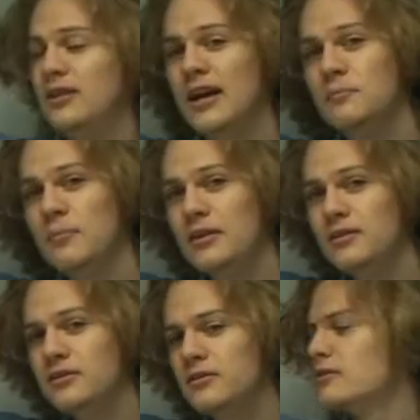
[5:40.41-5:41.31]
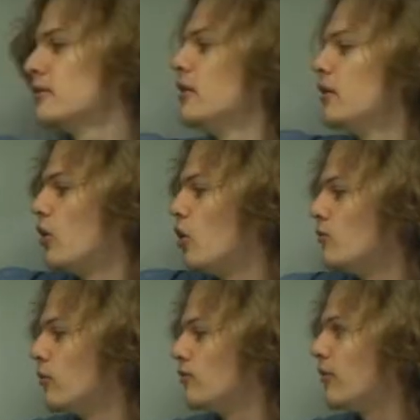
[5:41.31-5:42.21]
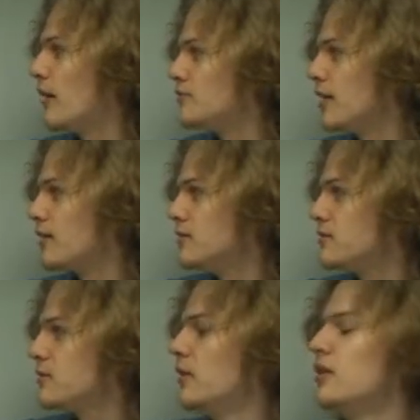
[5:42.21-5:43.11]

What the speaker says: 10 meters over 5 seconds,